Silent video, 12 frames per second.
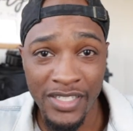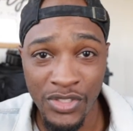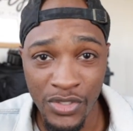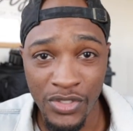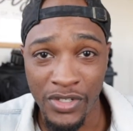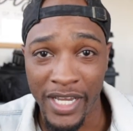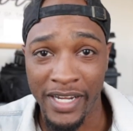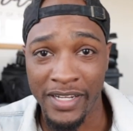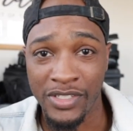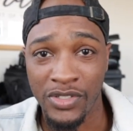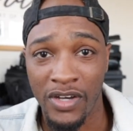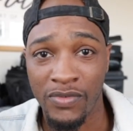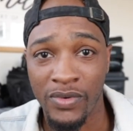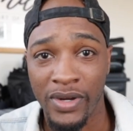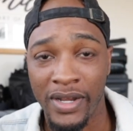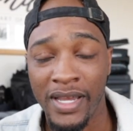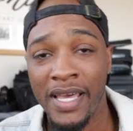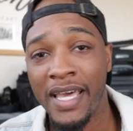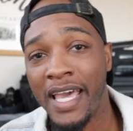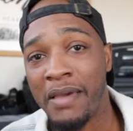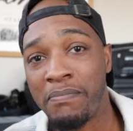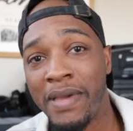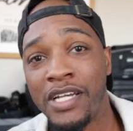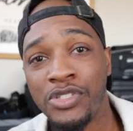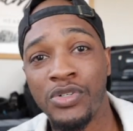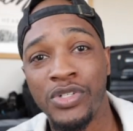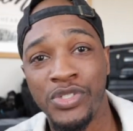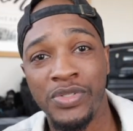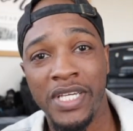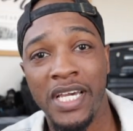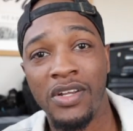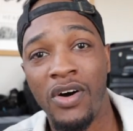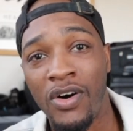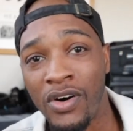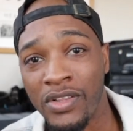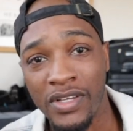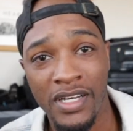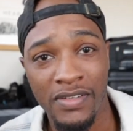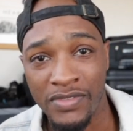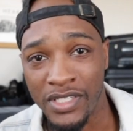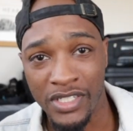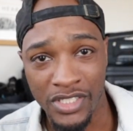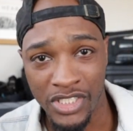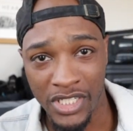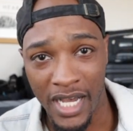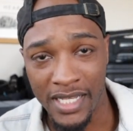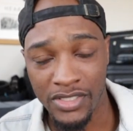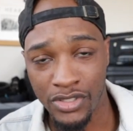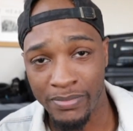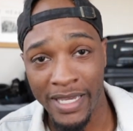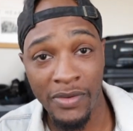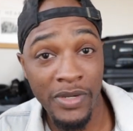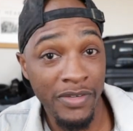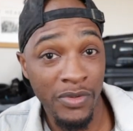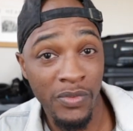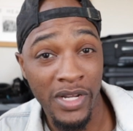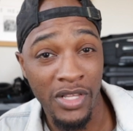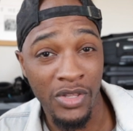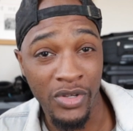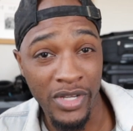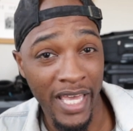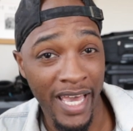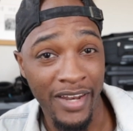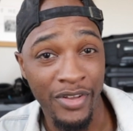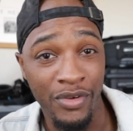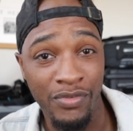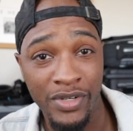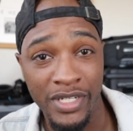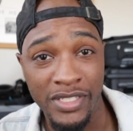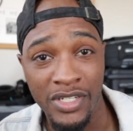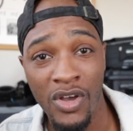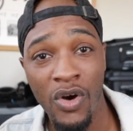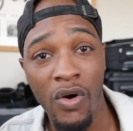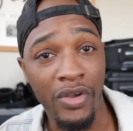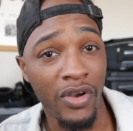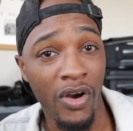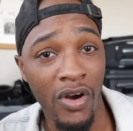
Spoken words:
into your editing software and make sure you get all of the good shots. You may even want to look at your footage on your